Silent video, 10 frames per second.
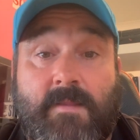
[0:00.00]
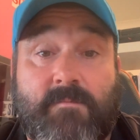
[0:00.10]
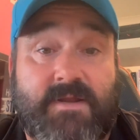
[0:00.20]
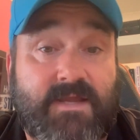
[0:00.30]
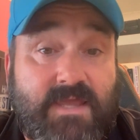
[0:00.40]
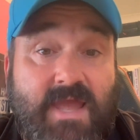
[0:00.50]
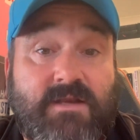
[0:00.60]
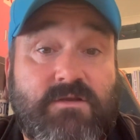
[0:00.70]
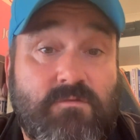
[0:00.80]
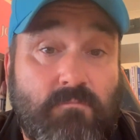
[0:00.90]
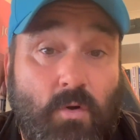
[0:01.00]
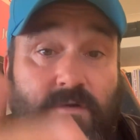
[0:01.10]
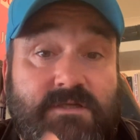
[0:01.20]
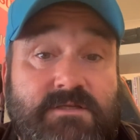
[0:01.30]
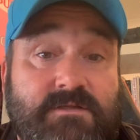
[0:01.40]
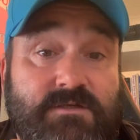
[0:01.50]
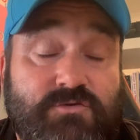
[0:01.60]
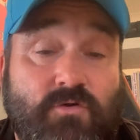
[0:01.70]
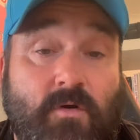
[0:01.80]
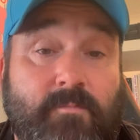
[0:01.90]
But again, you monitor the
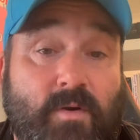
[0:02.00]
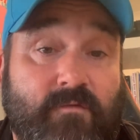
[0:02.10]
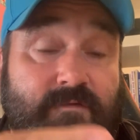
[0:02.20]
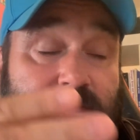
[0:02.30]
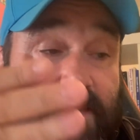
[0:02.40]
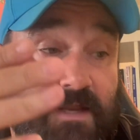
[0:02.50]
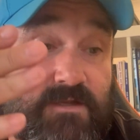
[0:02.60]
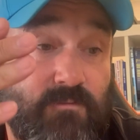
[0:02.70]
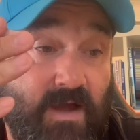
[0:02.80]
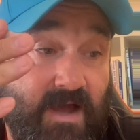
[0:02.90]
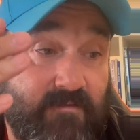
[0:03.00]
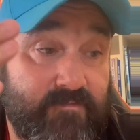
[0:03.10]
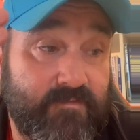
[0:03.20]
drop off, and then you have